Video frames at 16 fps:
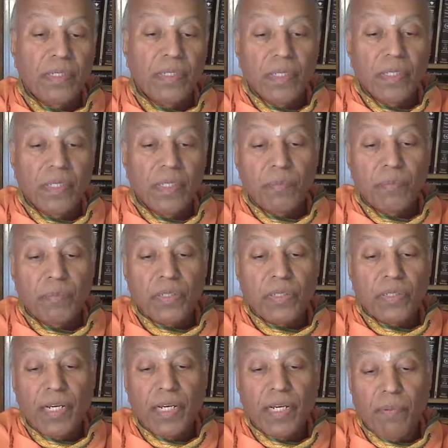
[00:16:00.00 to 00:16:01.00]
Pulasya
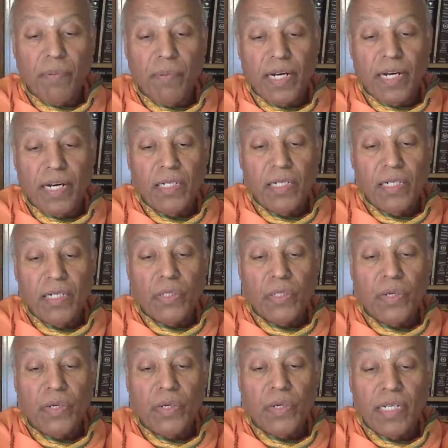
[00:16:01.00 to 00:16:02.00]
replied, during
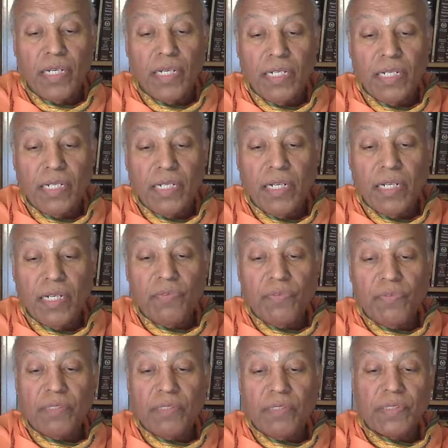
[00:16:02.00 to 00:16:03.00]
the initial phase of
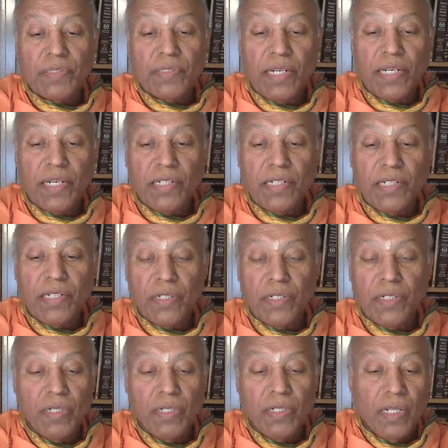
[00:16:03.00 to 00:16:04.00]
his creation,
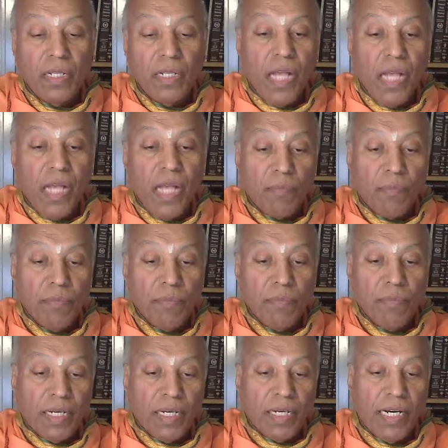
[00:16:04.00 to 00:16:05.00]
Lord Brahma
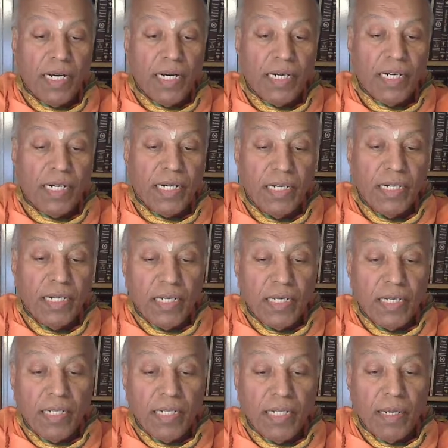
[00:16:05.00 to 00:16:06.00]
created
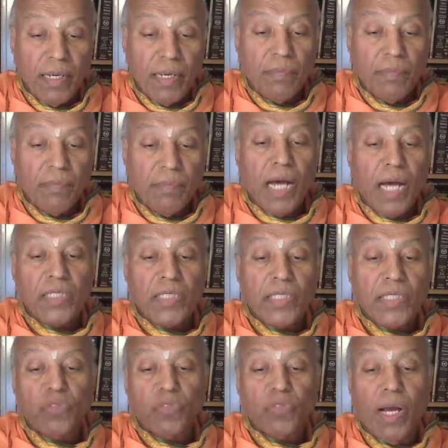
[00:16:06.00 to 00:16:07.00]
the Mahatattva,
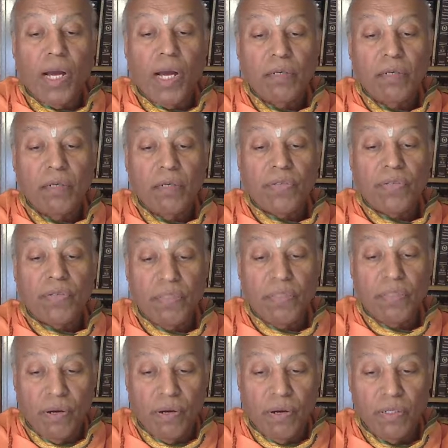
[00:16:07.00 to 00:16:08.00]
first of all.
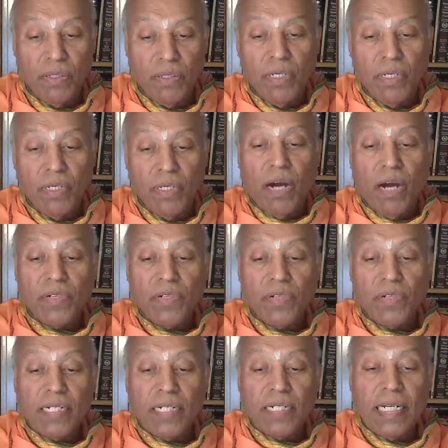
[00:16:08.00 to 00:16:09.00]
After that,
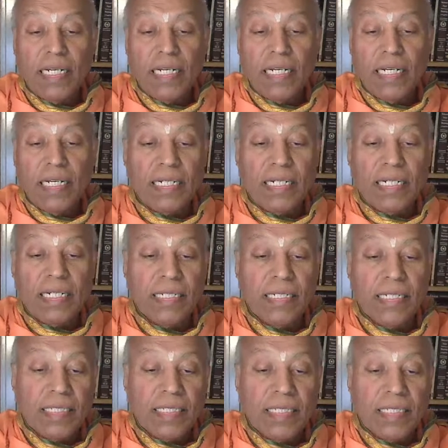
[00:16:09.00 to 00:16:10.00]
he created the
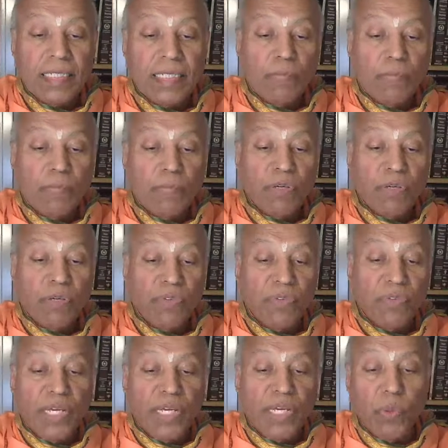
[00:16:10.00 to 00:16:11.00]
three types of
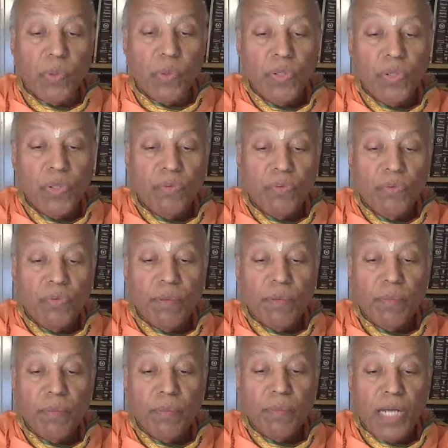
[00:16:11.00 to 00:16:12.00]
ego from the
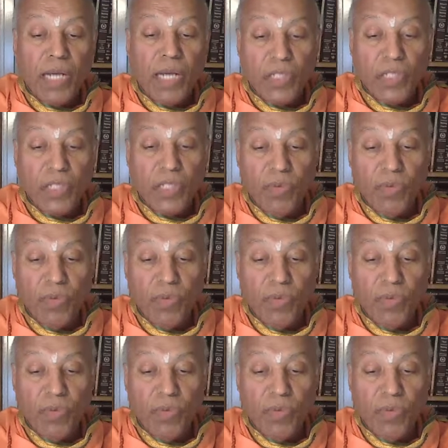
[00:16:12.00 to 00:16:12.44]
Mahatattva: